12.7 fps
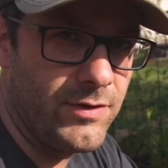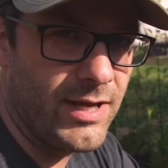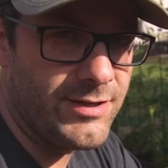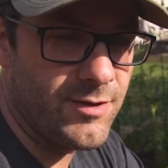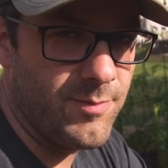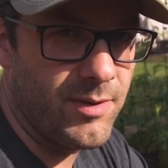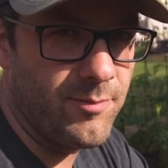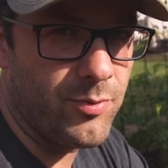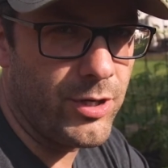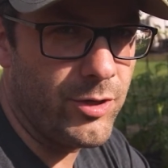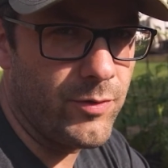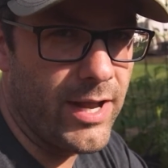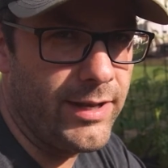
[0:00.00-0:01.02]
days have been
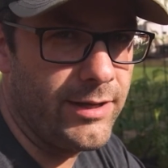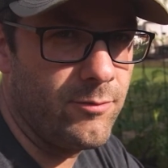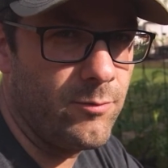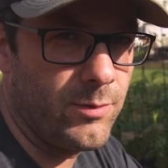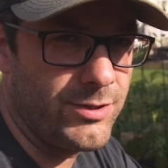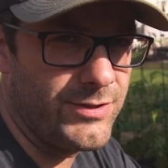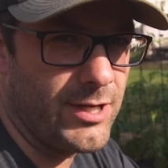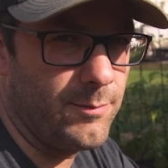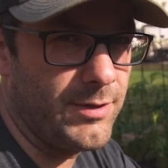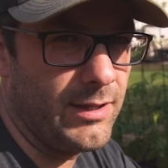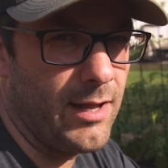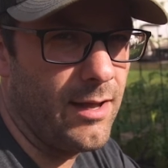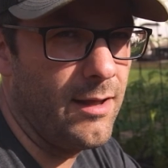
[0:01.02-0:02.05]
pretty rainy, which has helped
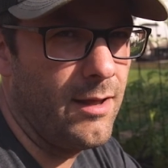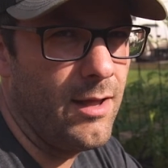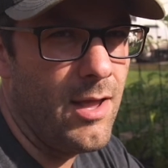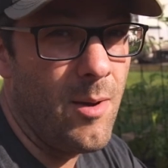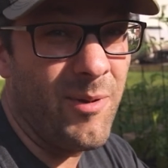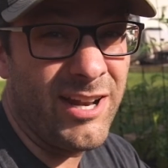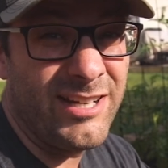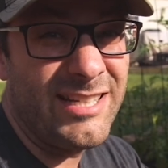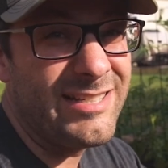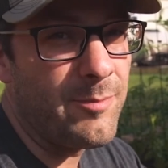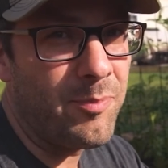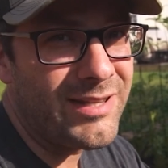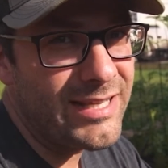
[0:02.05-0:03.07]
a lot. But I did
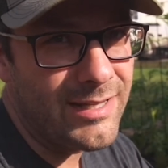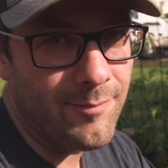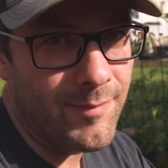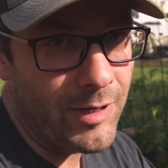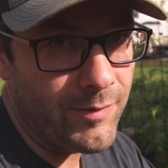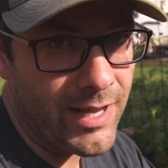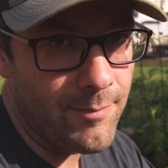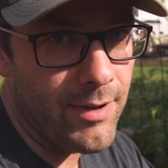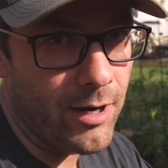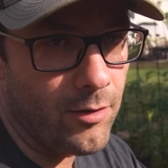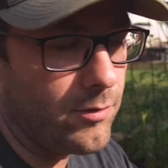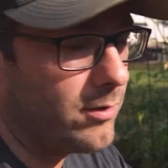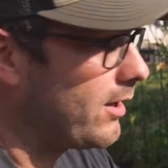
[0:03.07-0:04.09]
deplete my rain
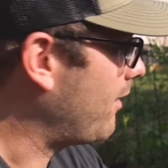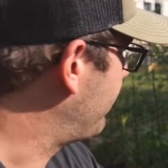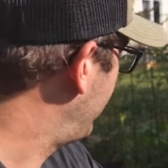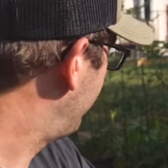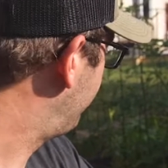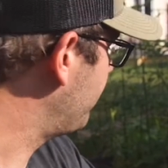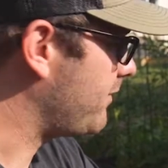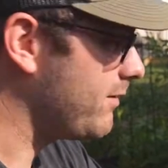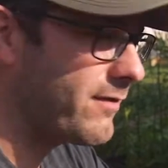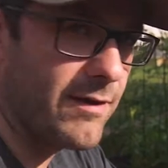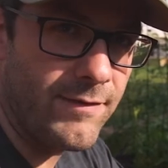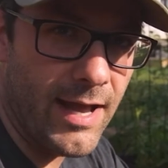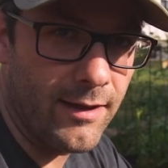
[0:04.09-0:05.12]
barrel. I've got a
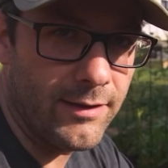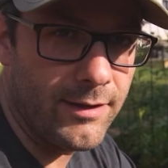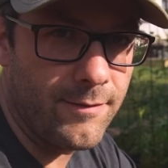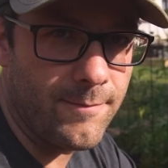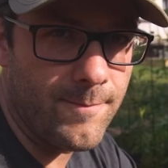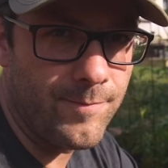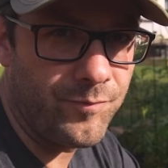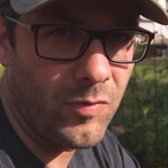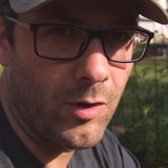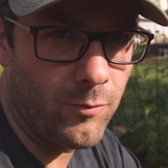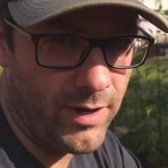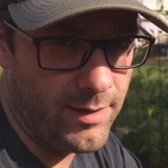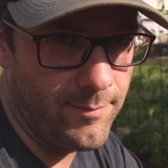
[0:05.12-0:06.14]
55-gallon
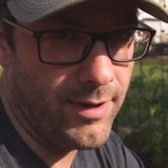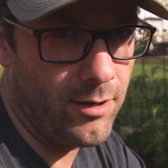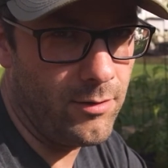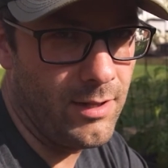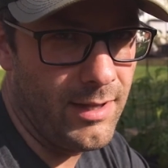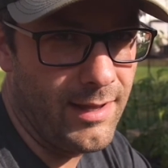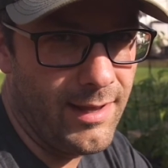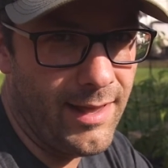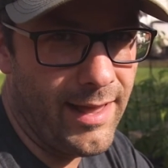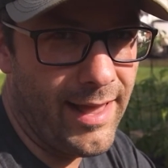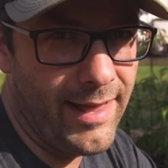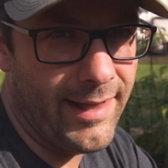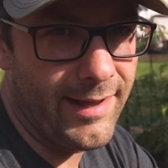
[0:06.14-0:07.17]
rain barrel,
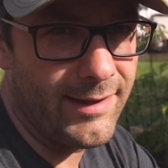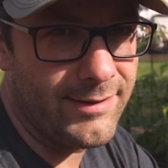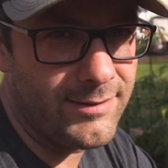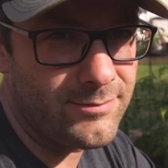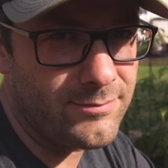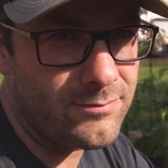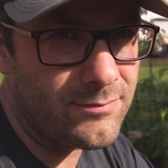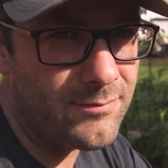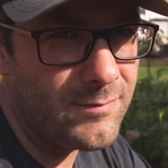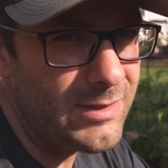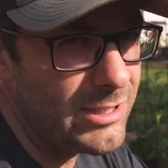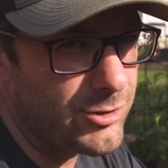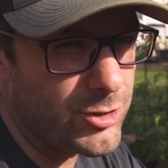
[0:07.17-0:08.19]
and
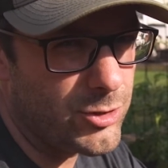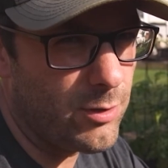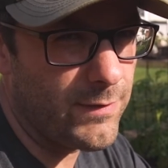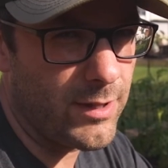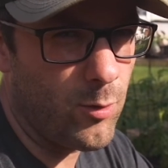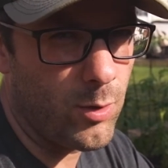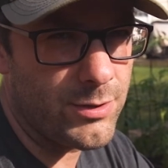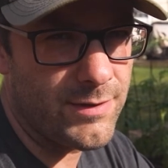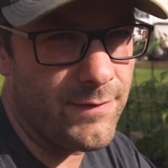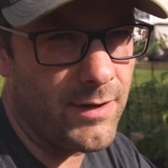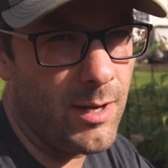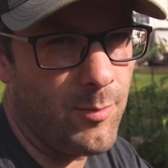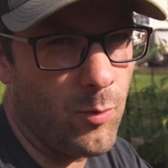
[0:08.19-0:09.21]
just over the course of a
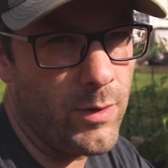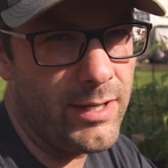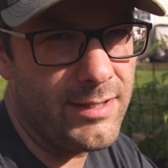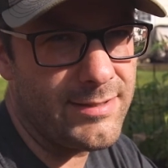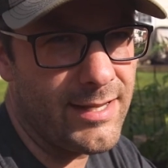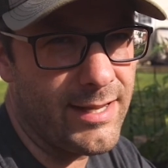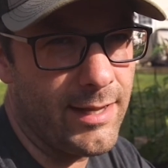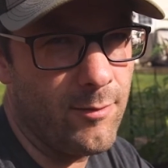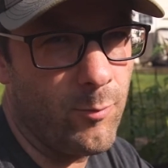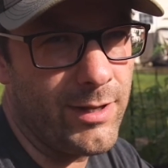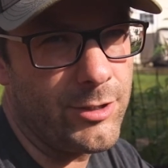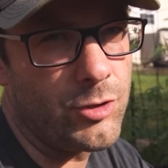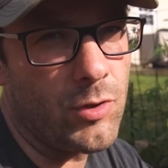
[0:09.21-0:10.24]
couple weeks, it
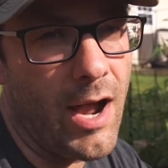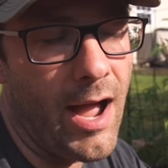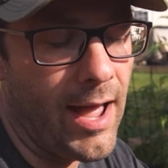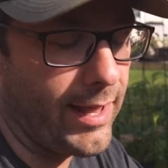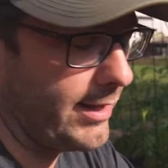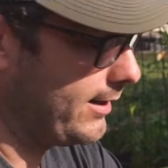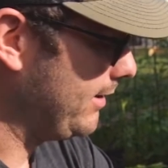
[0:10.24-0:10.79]
went dry.